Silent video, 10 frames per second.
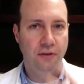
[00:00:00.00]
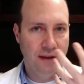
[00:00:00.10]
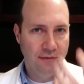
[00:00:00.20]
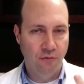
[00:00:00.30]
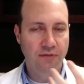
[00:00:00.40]
So if
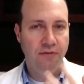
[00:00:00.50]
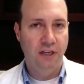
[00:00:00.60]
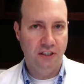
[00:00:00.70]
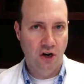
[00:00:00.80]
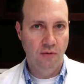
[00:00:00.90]
you have
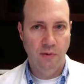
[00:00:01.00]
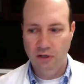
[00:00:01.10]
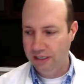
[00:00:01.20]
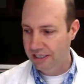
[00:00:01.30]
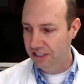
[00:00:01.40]
reflux,
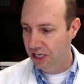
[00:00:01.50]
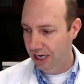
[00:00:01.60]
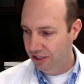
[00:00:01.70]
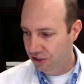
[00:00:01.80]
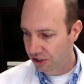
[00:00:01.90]
heartburn,
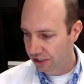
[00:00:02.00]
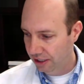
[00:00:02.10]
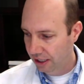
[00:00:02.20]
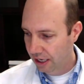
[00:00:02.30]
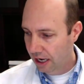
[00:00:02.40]
indigestion,